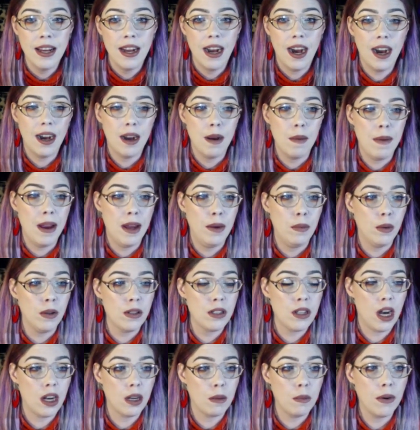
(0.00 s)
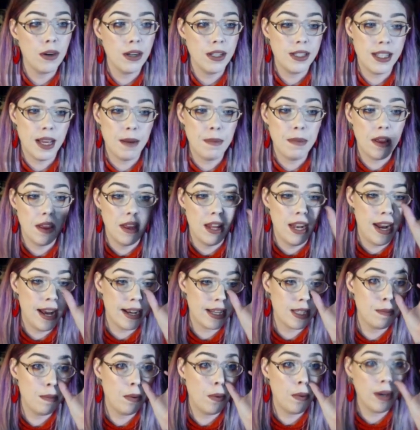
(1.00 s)
and we'll talk more in depth on the
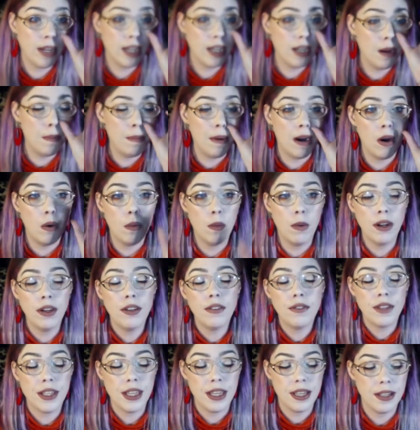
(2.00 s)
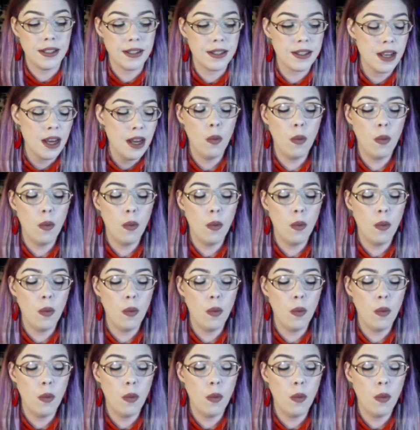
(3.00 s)
next point about one of these.